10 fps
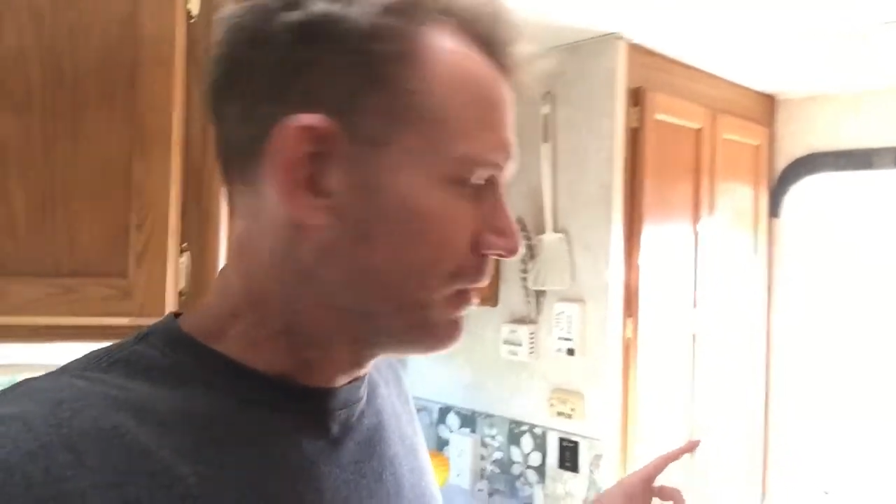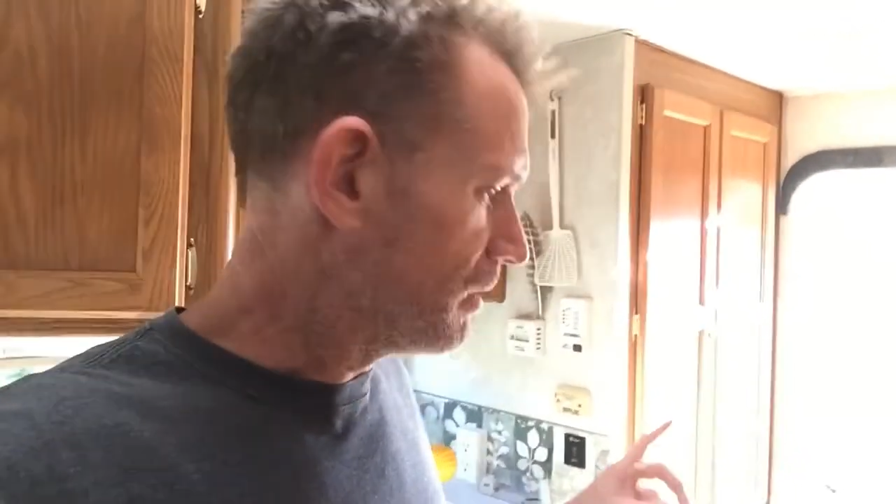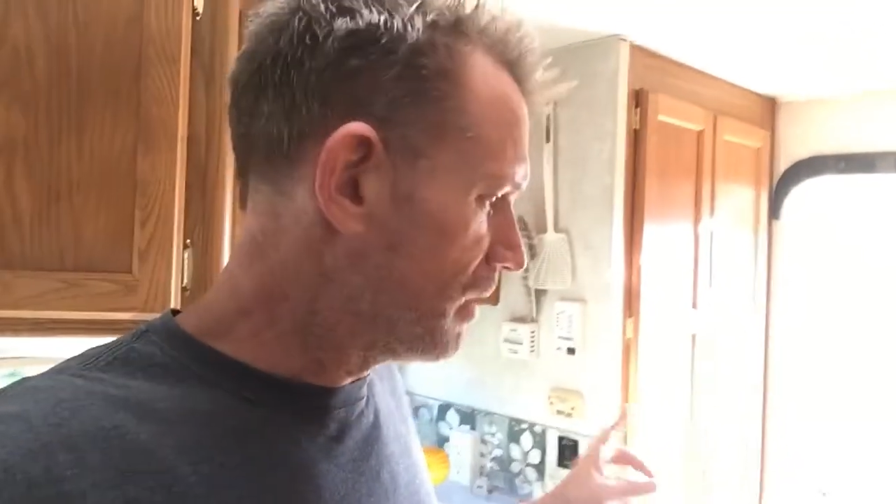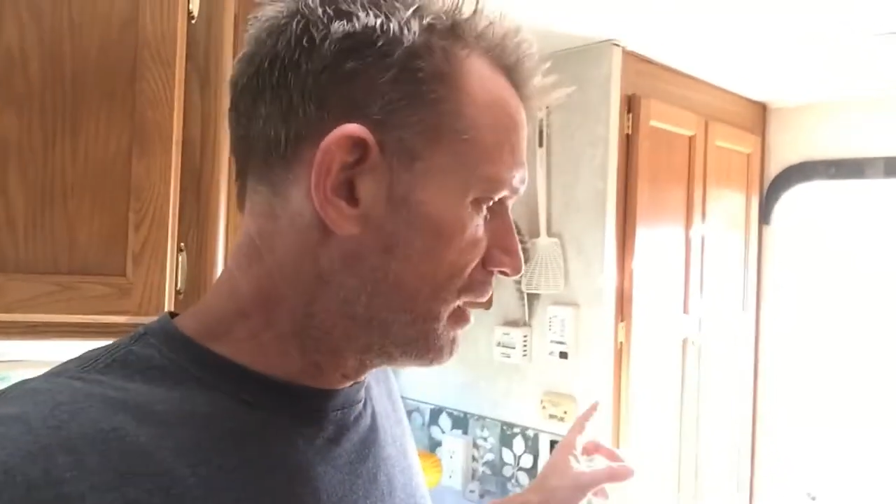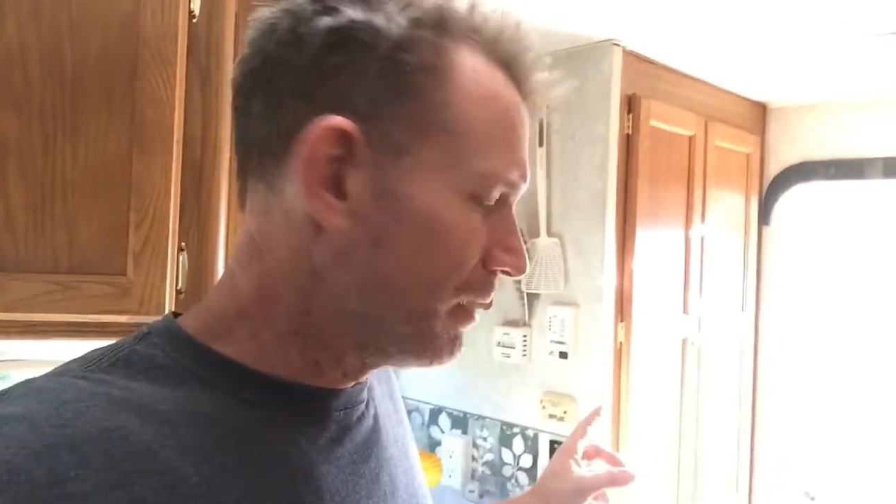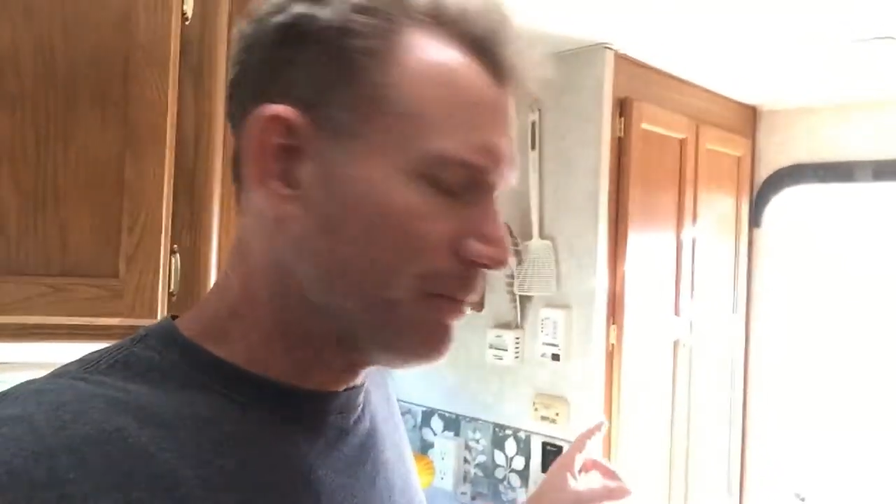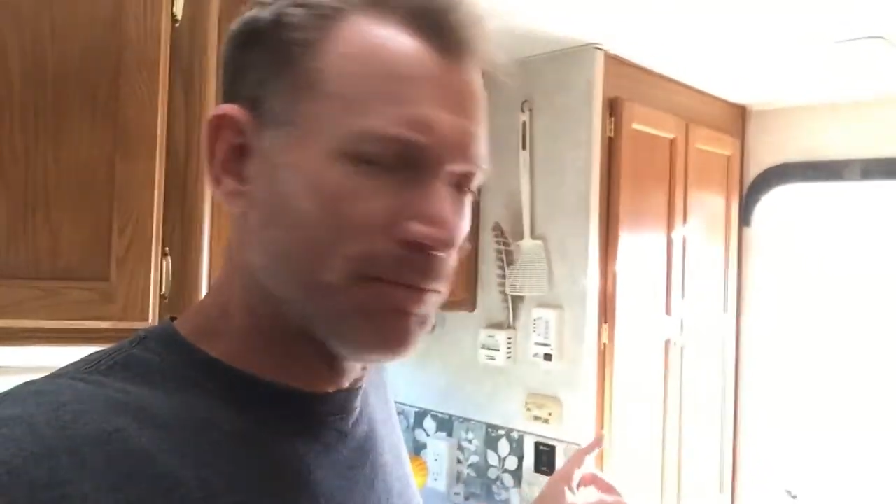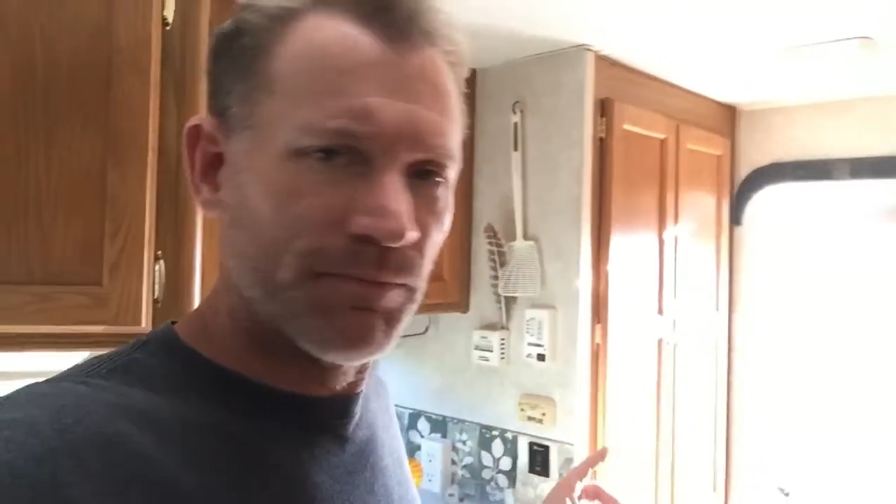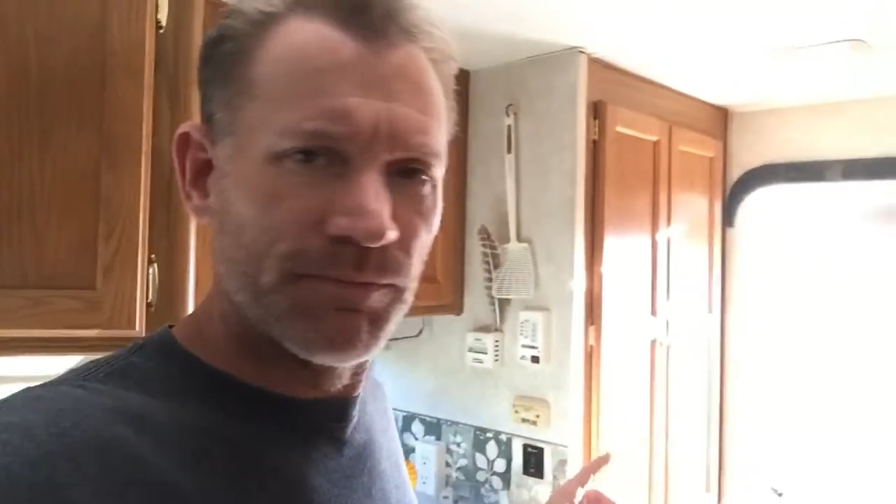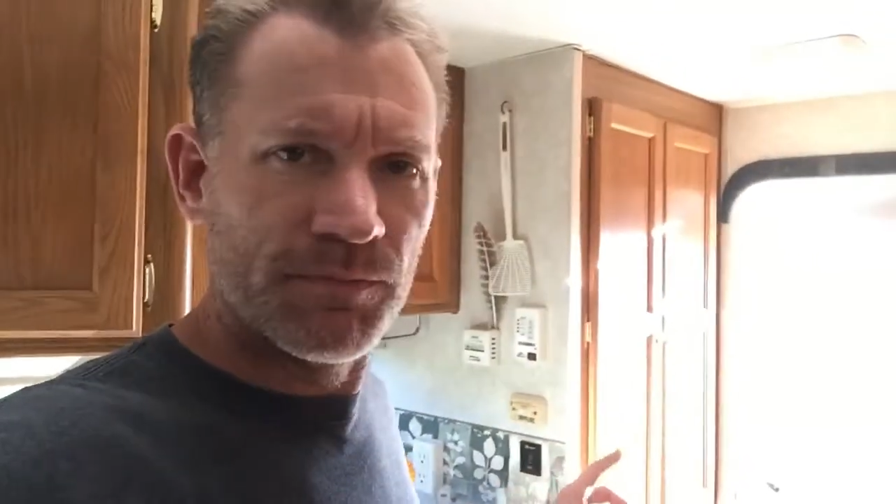
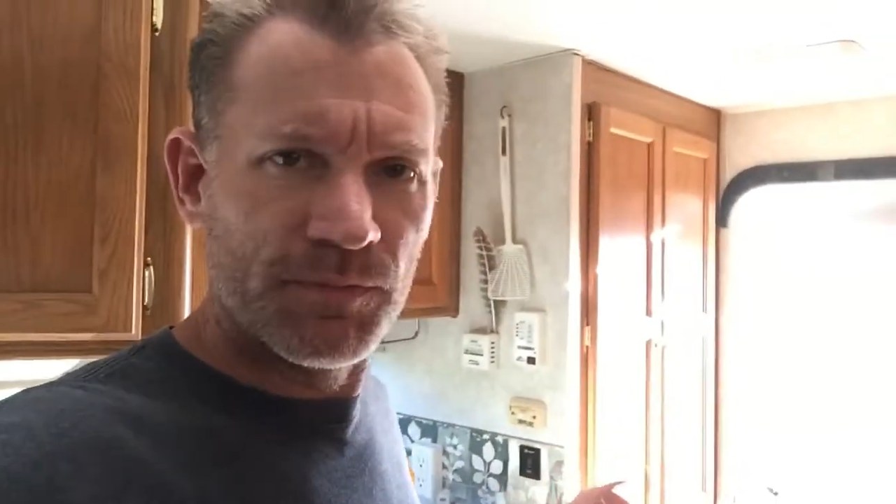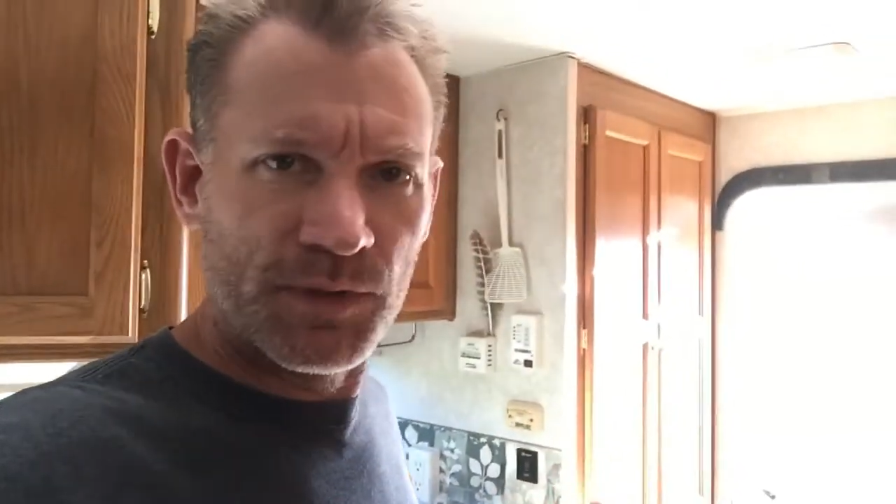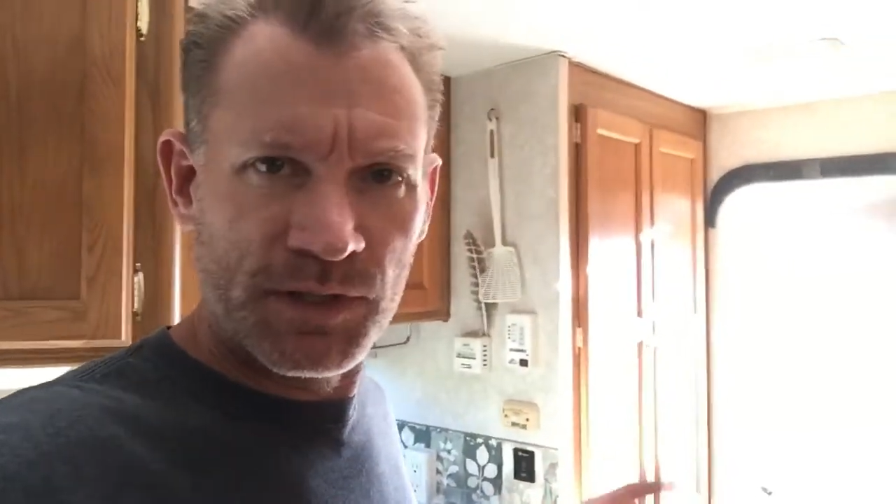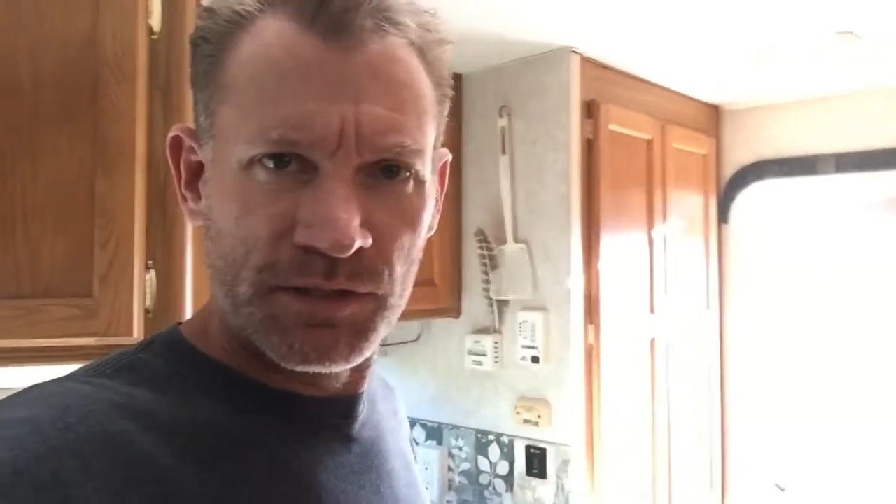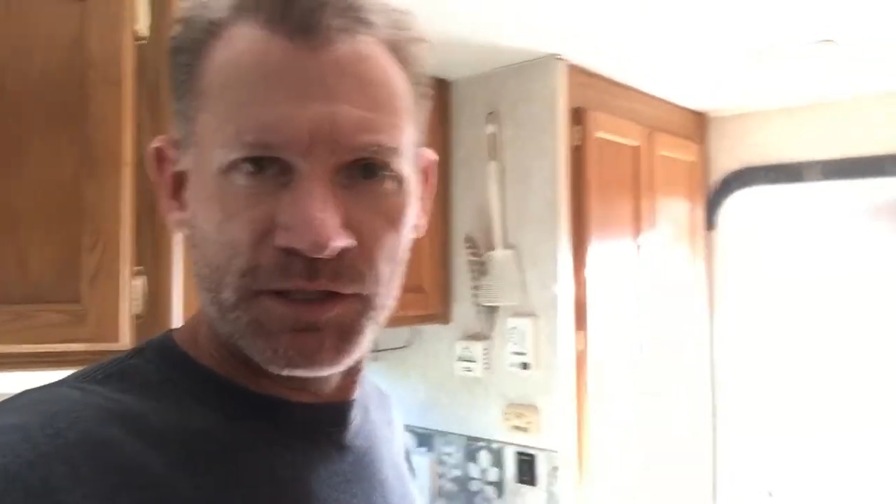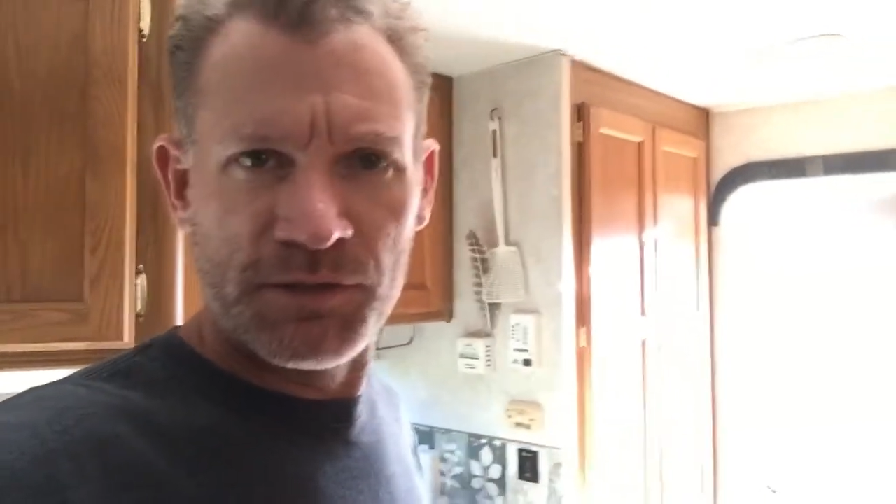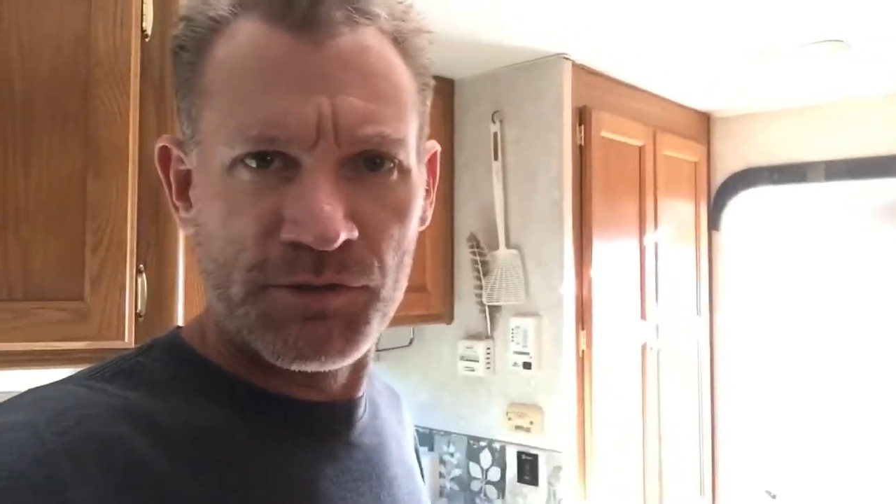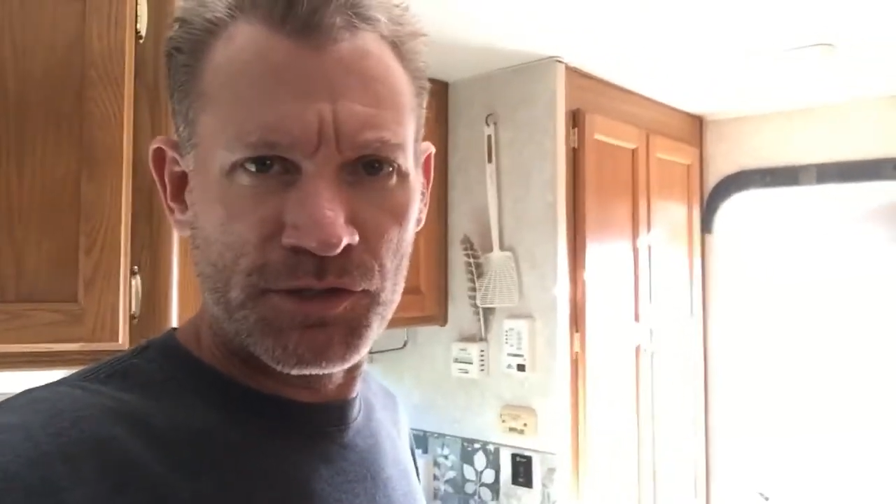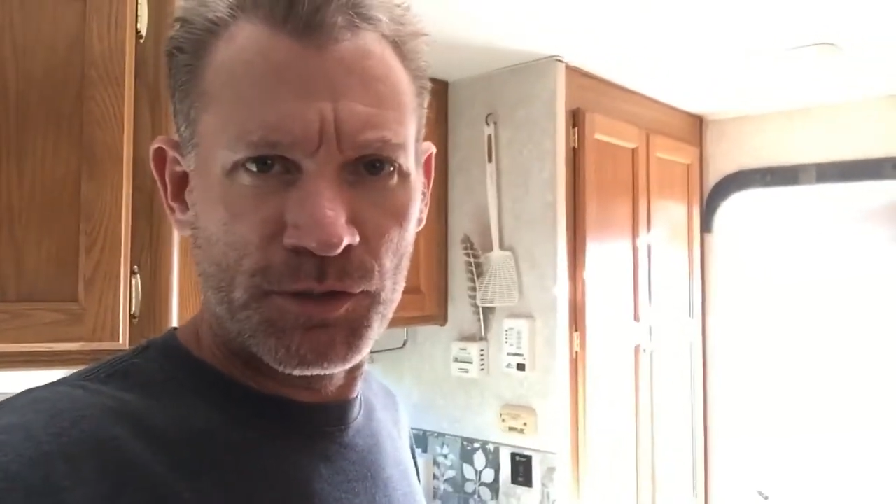um, it continues